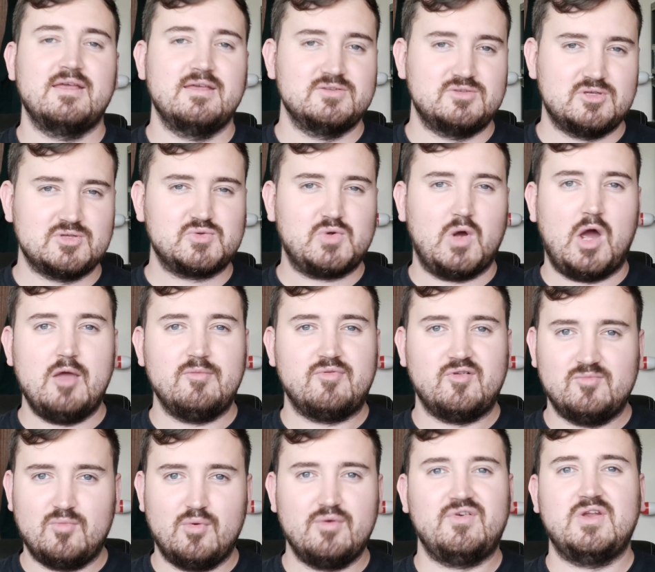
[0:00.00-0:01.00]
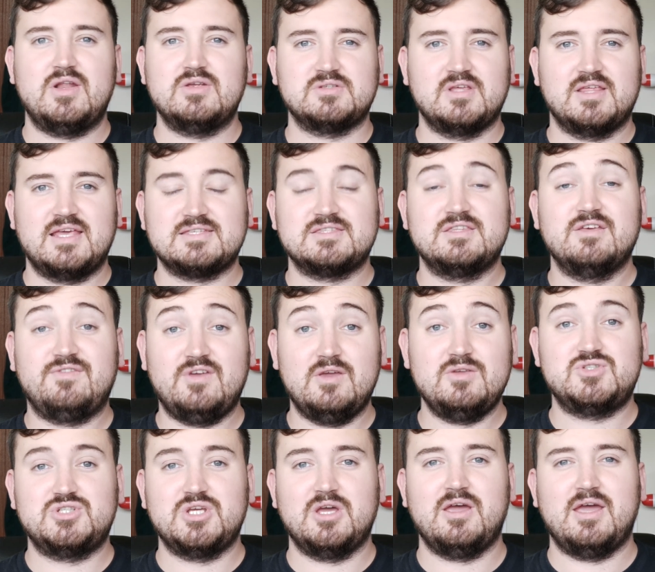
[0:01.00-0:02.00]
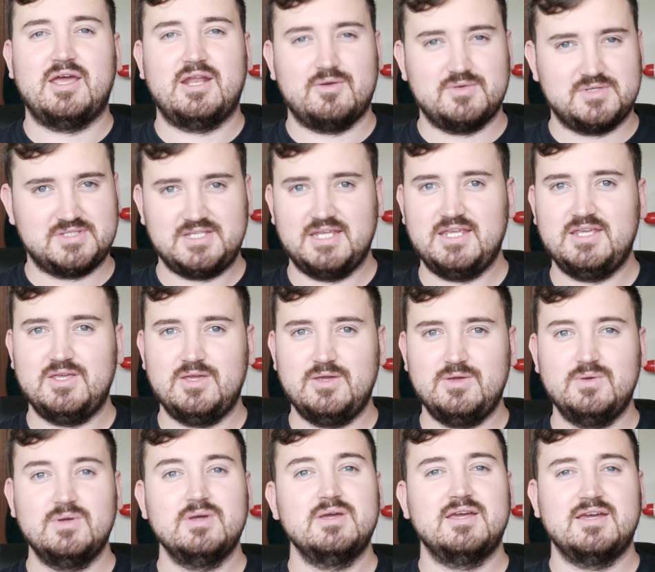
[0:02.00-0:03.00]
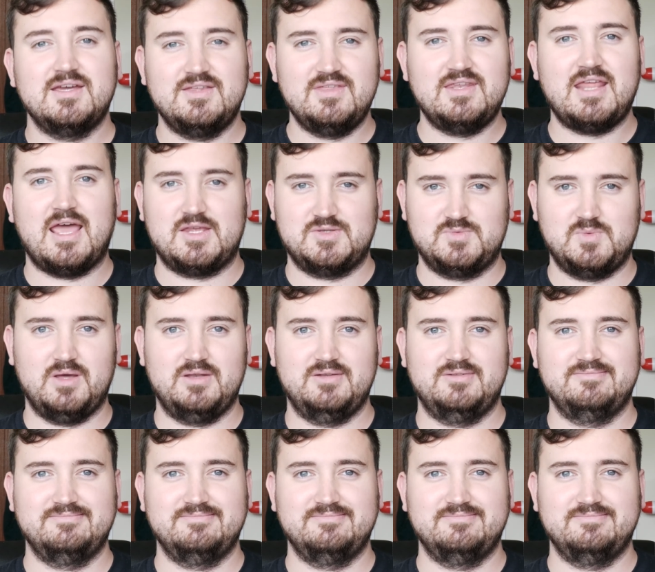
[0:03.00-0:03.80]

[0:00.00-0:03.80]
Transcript: Subscribe for more videos like this in the future, and I'll see you in the next one.